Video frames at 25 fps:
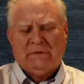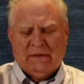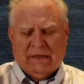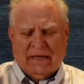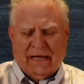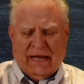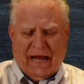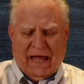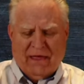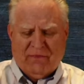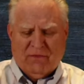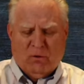
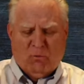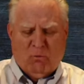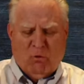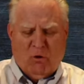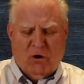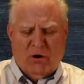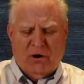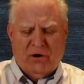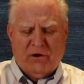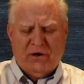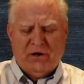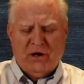And the
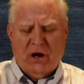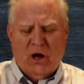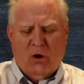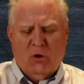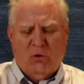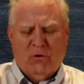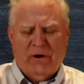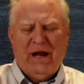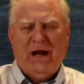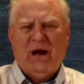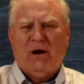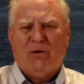word
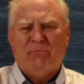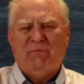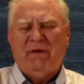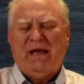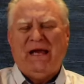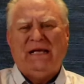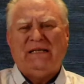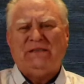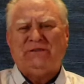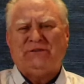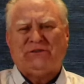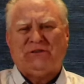know here
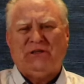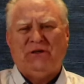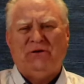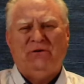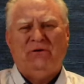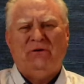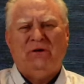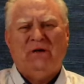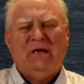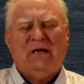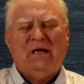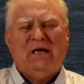means
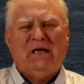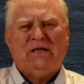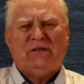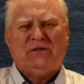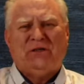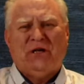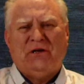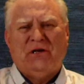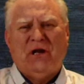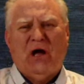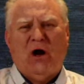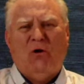to,
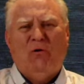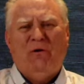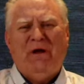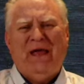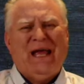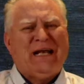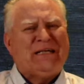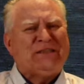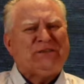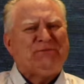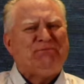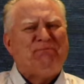to know
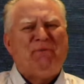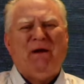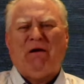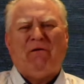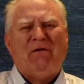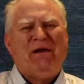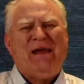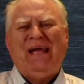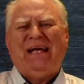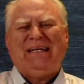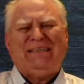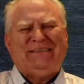
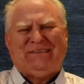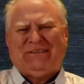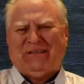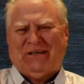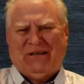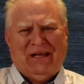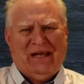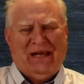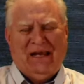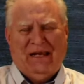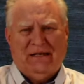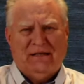
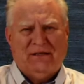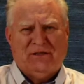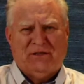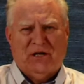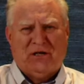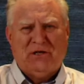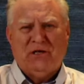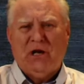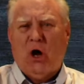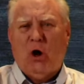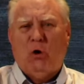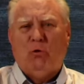experientially,
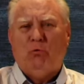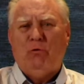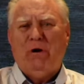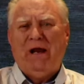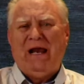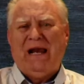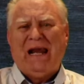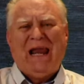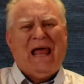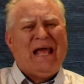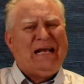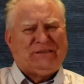to know
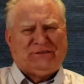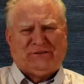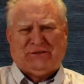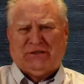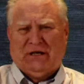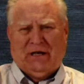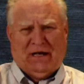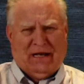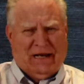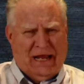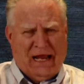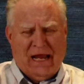
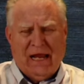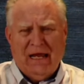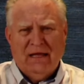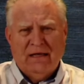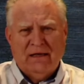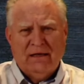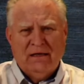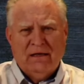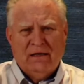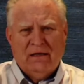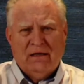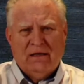relationally,
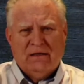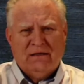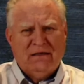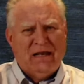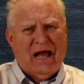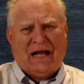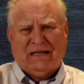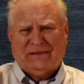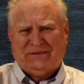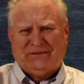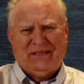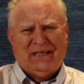
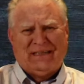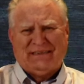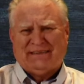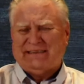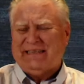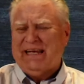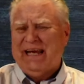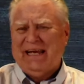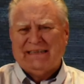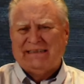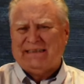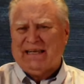not
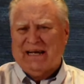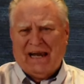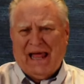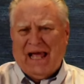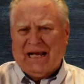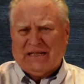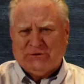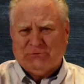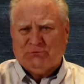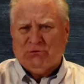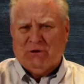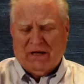just
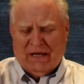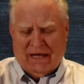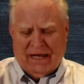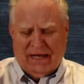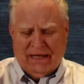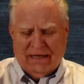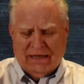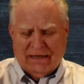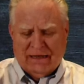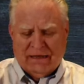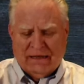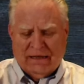
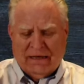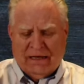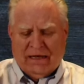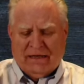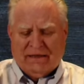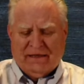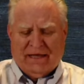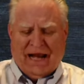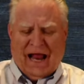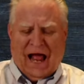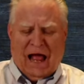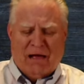intellectually,
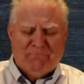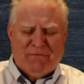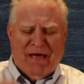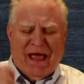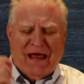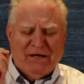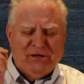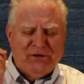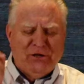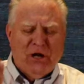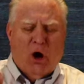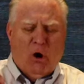that I
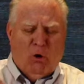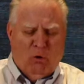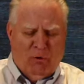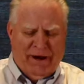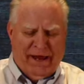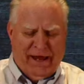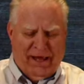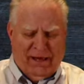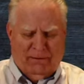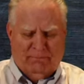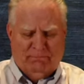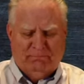may know
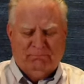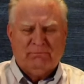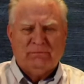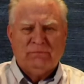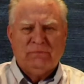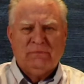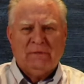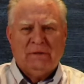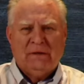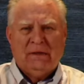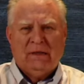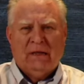him.
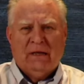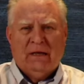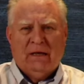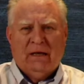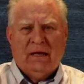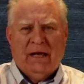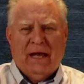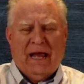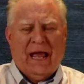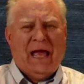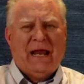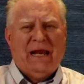
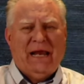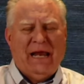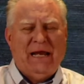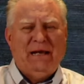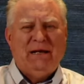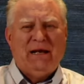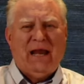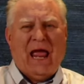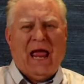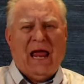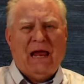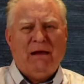And he
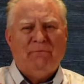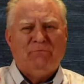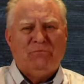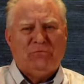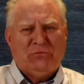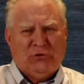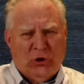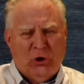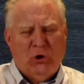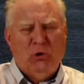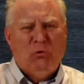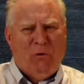
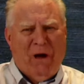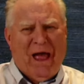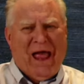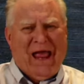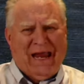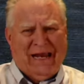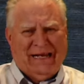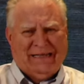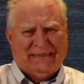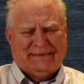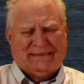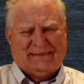named two
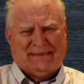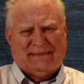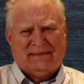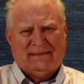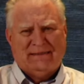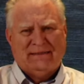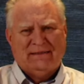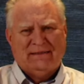ways